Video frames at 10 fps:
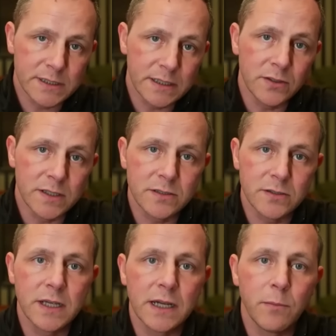stillness
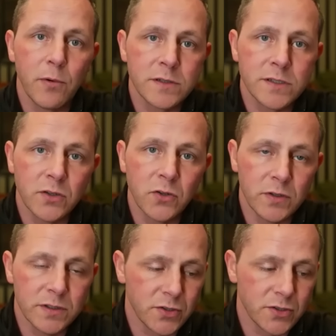looks like a person
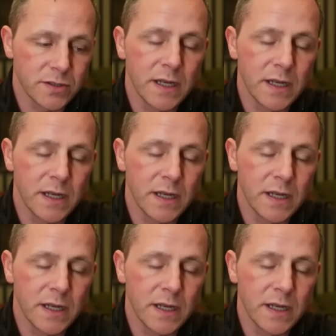who is just